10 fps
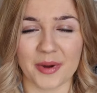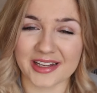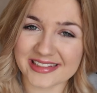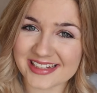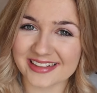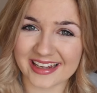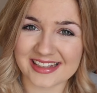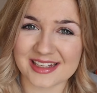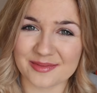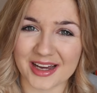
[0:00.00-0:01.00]
But until
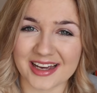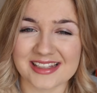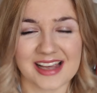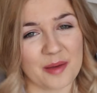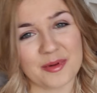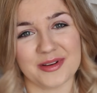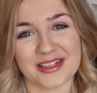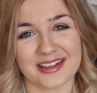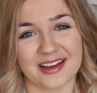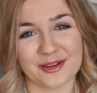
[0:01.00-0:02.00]
next time guys, happy
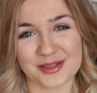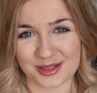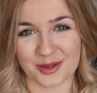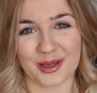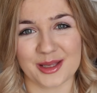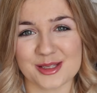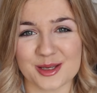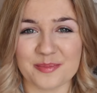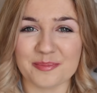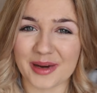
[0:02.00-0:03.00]
reading, and I'll see you all again
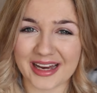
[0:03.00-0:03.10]
soon.